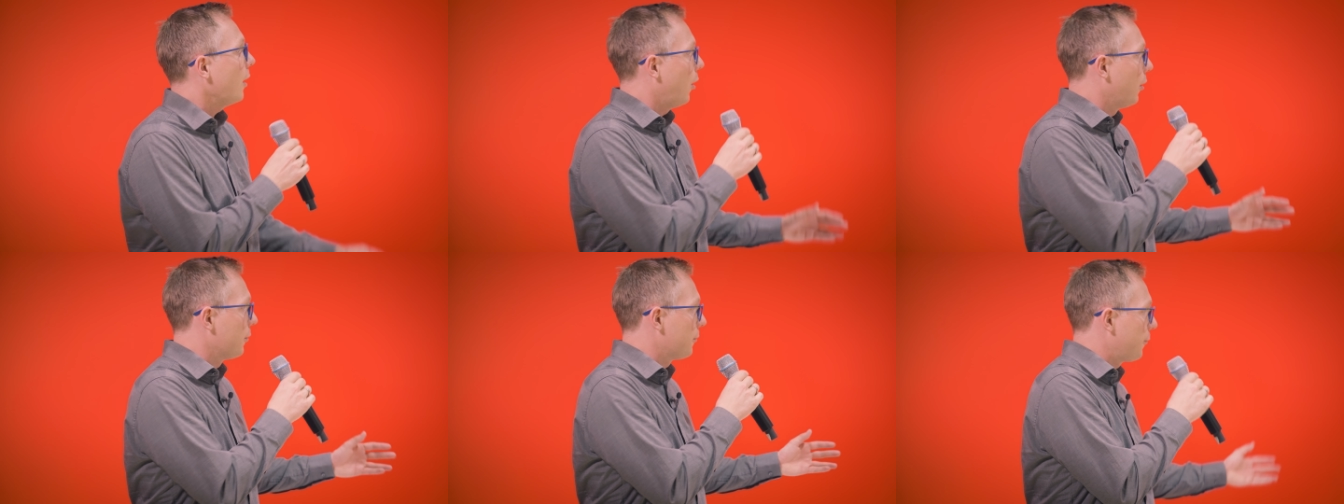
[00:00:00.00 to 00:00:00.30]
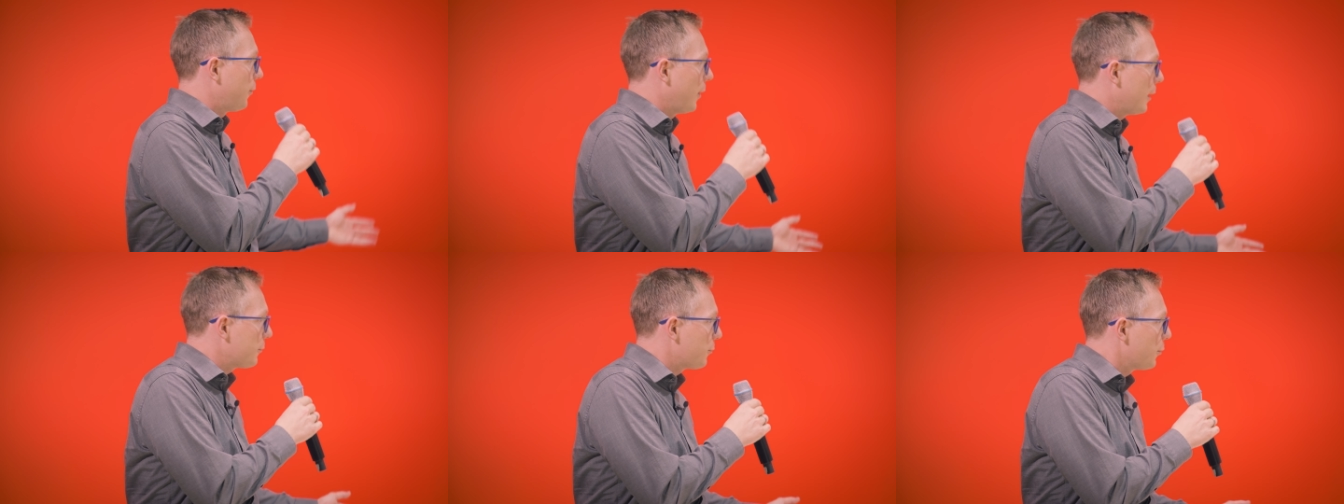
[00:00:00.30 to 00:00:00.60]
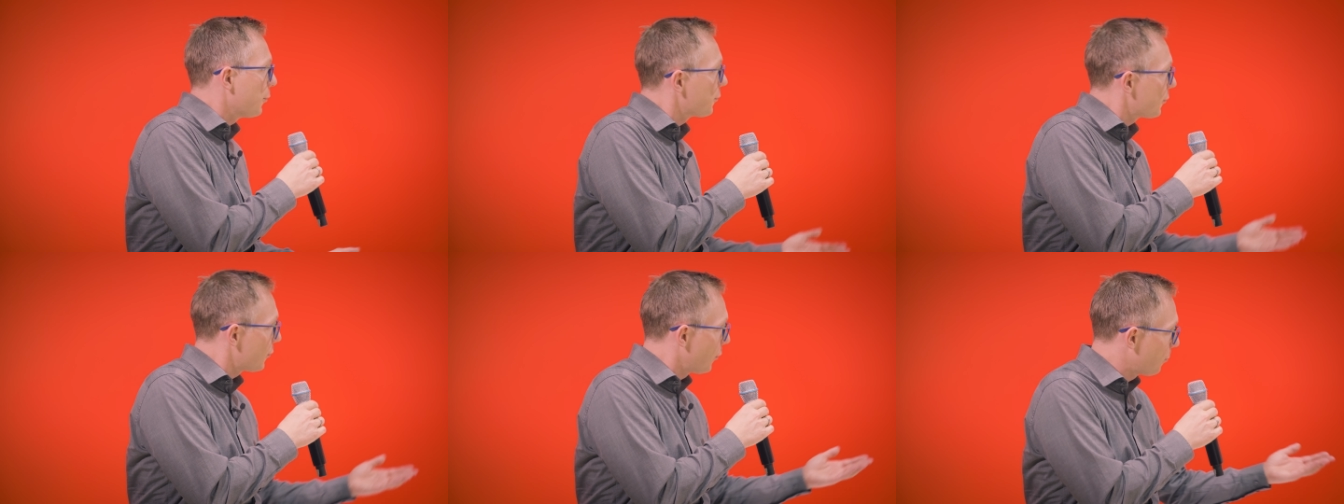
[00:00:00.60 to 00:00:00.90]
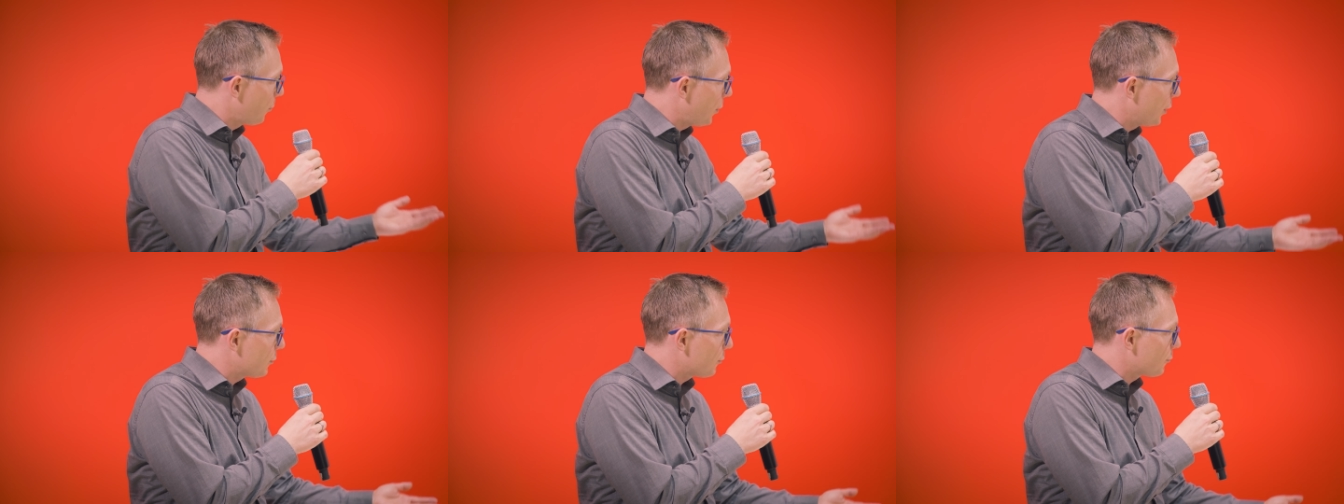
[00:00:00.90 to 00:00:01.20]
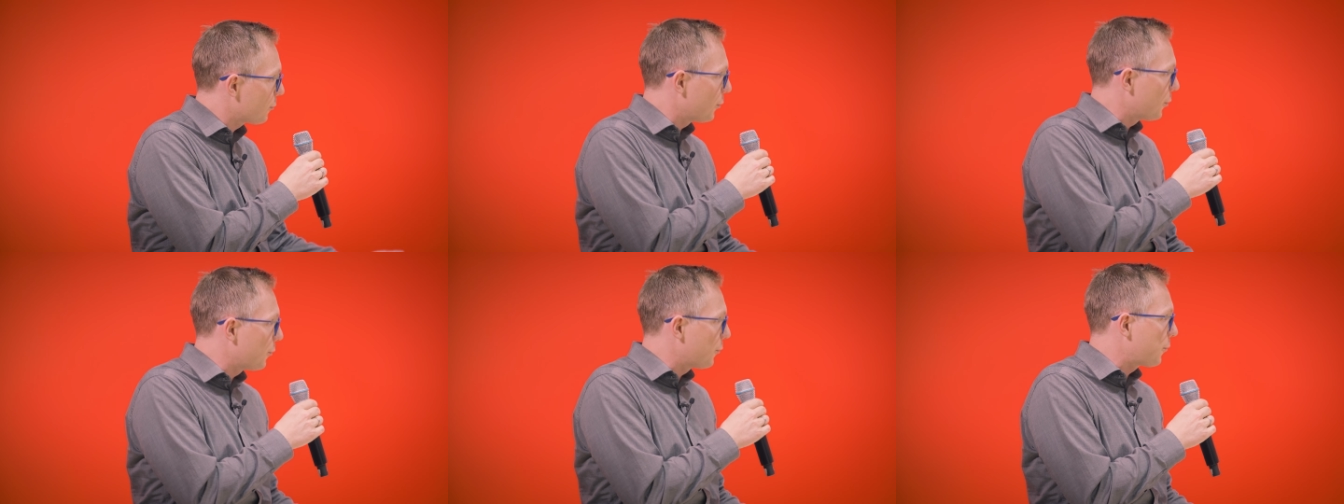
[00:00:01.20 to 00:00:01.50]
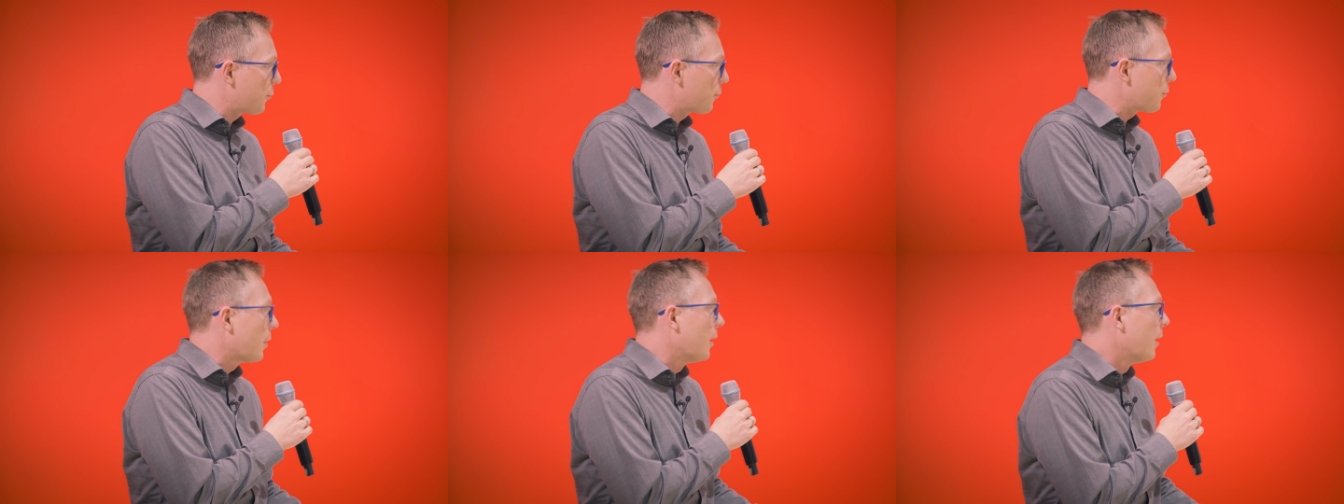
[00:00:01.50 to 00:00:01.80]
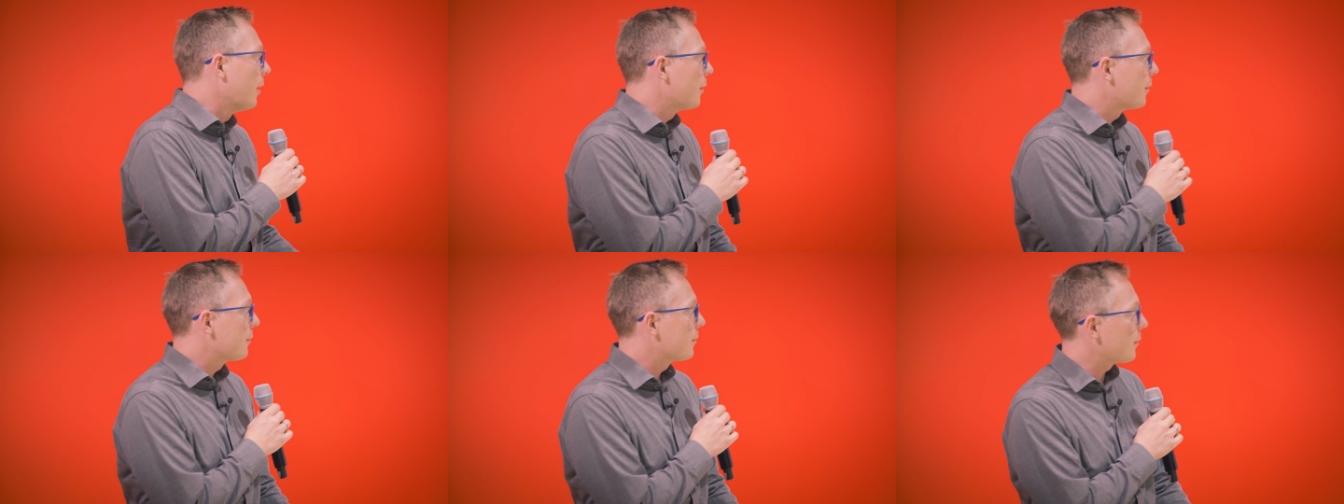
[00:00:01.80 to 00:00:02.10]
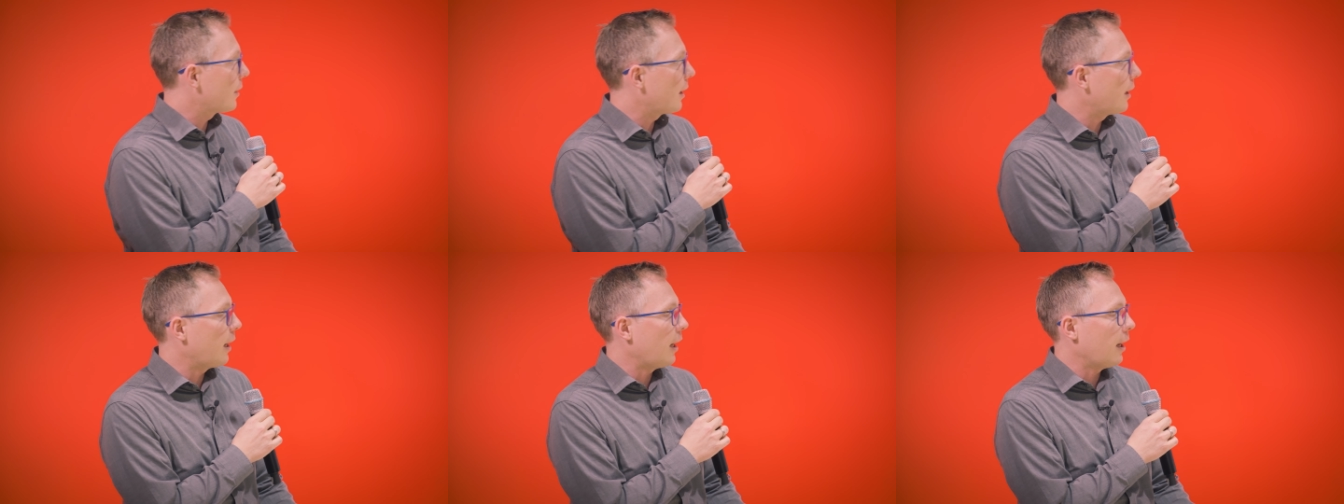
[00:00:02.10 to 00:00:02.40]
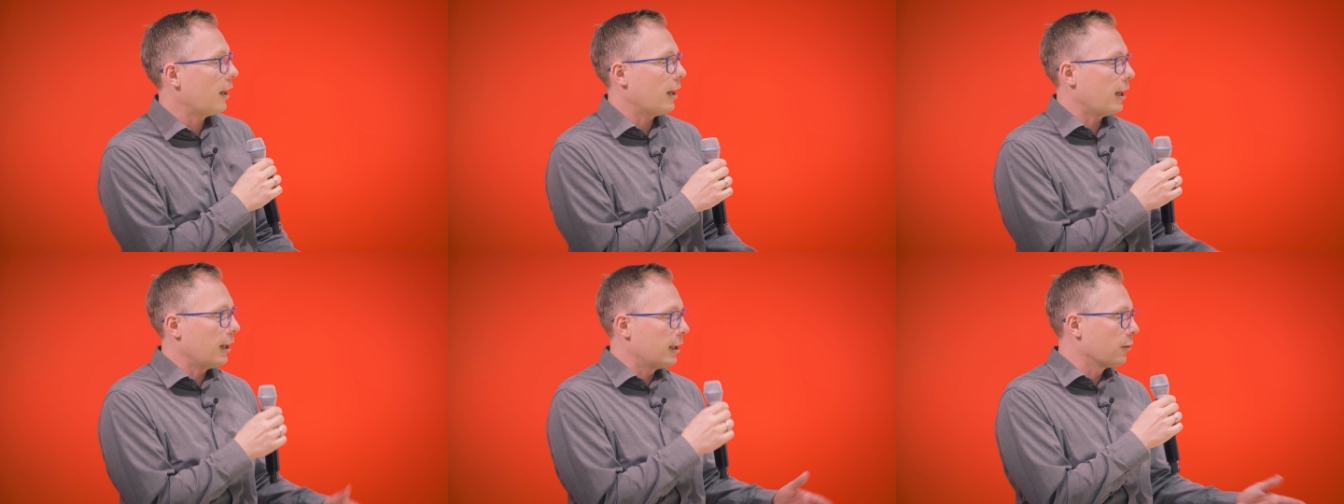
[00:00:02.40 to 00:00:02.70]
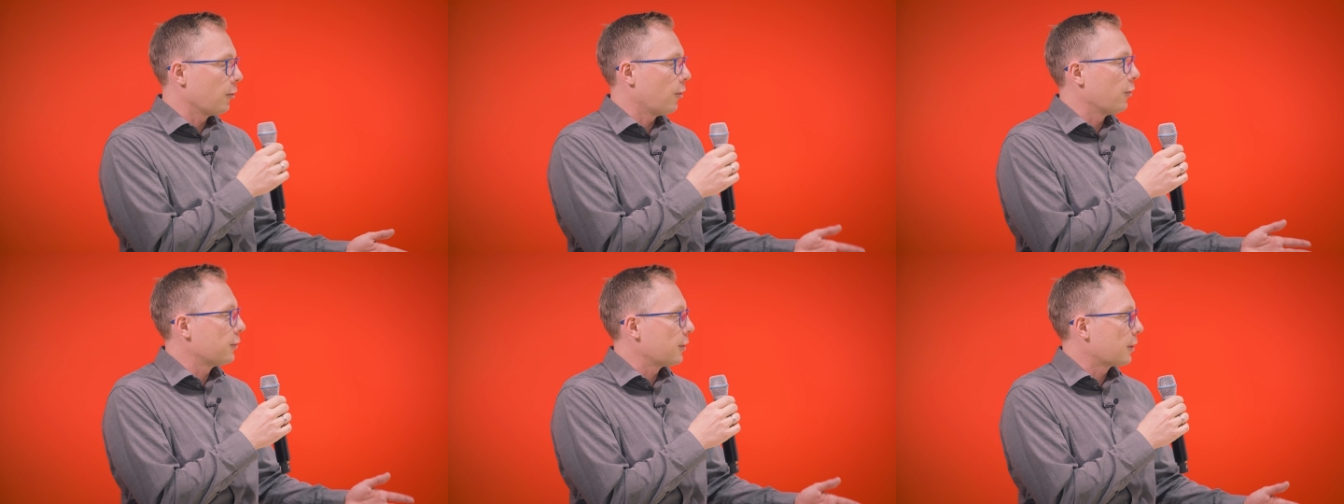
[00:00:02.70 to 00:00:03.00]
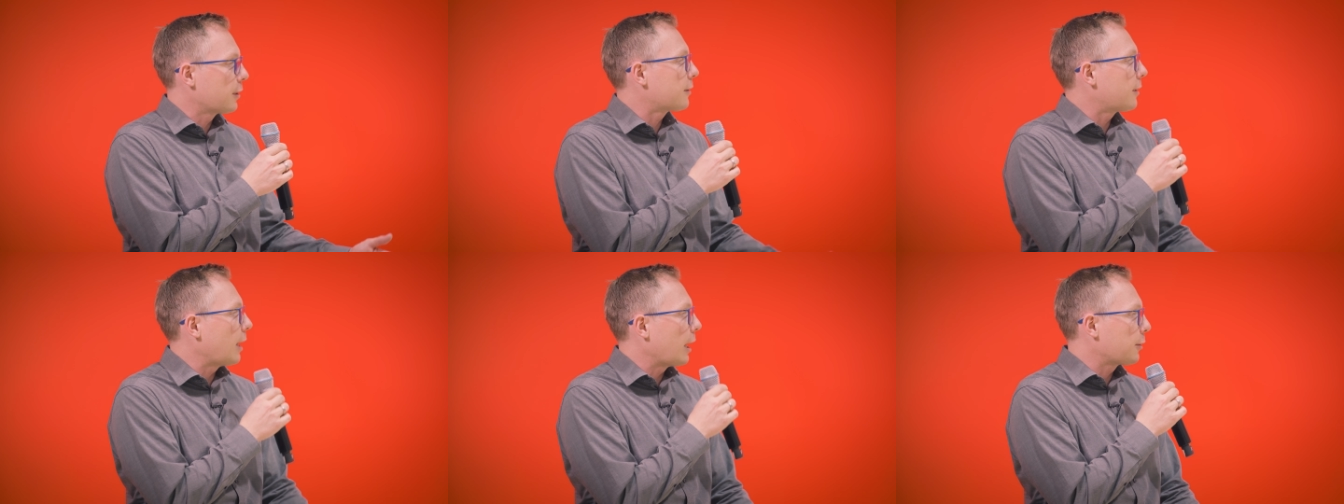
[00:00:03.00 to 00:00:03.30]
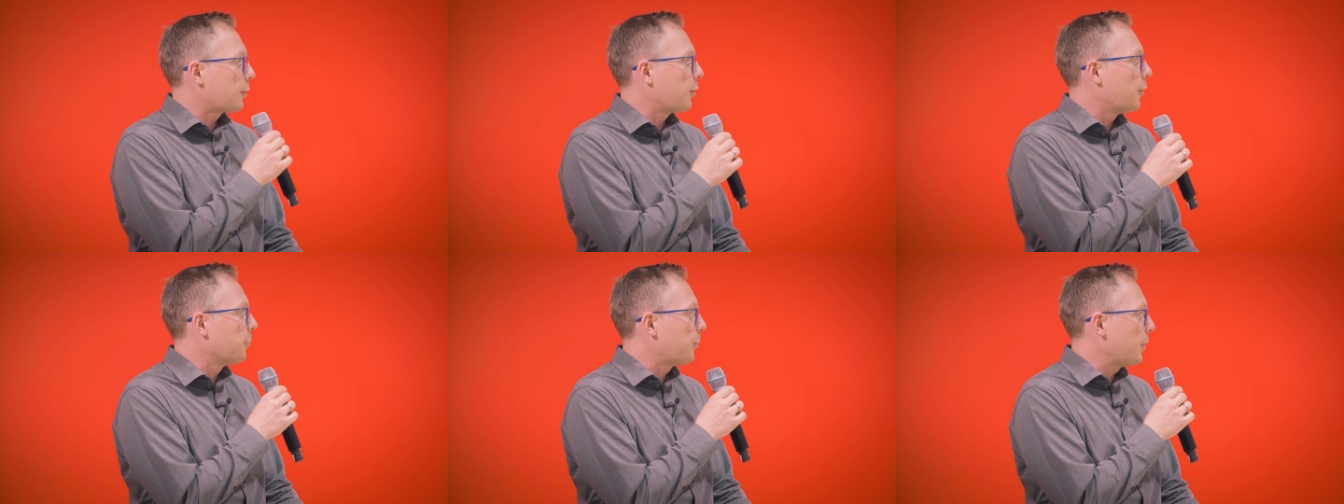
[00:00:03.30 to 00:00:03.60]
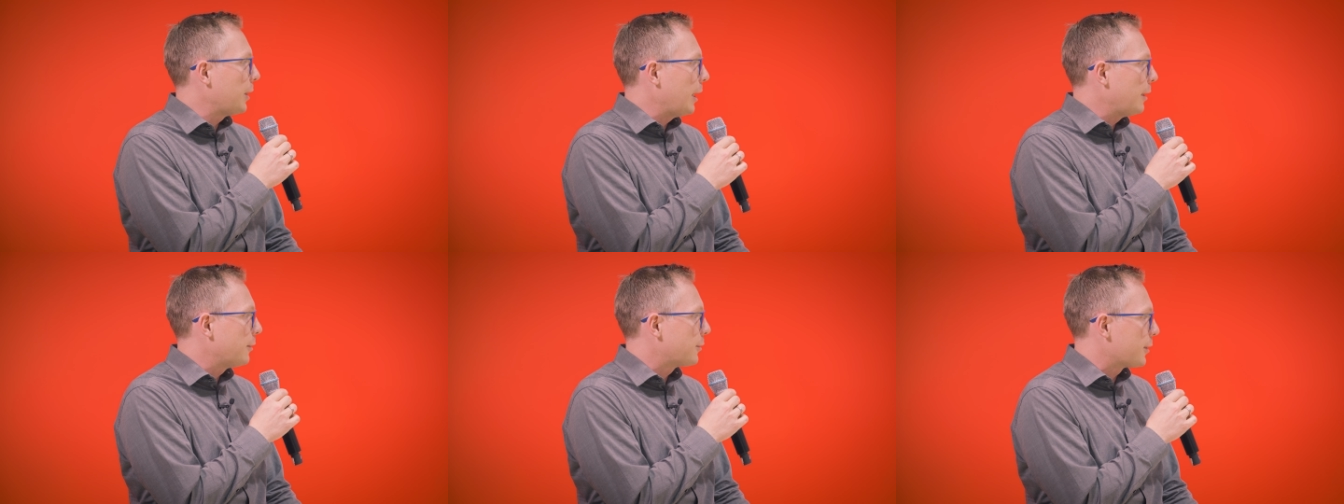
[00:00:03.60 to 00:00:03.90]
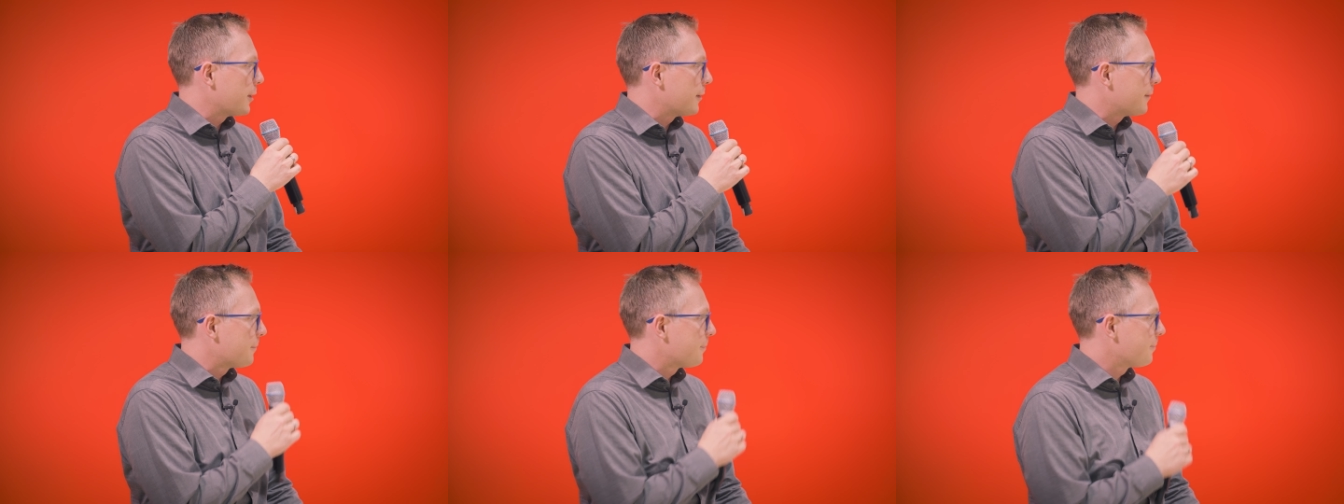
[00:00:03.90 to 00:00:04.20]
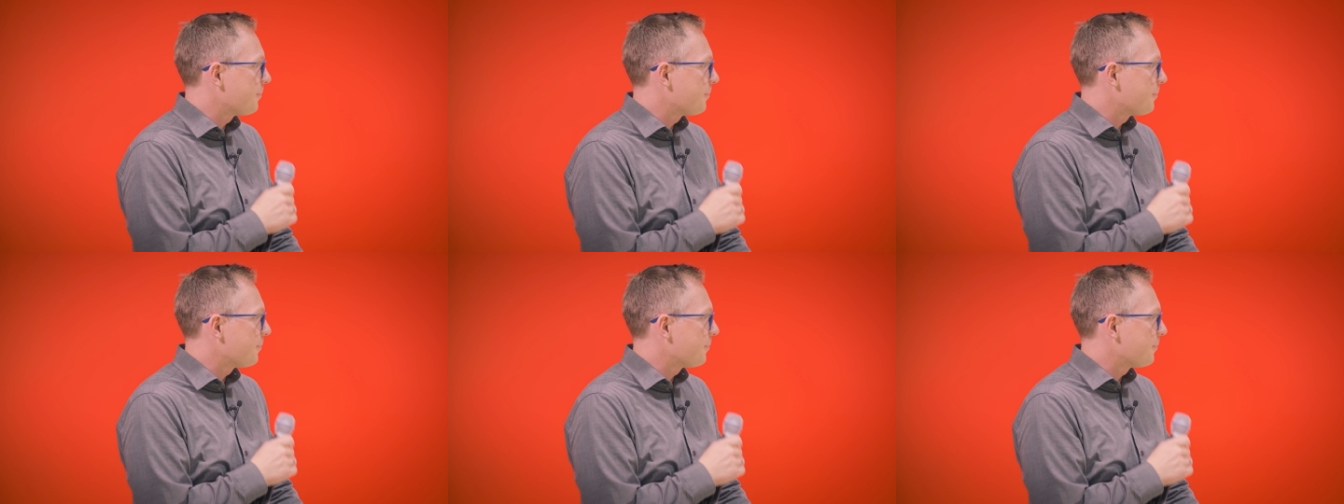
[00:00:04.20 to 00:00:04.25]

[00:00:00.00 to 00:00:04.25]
on flat roofs, on pitched roof, in all the, that combination.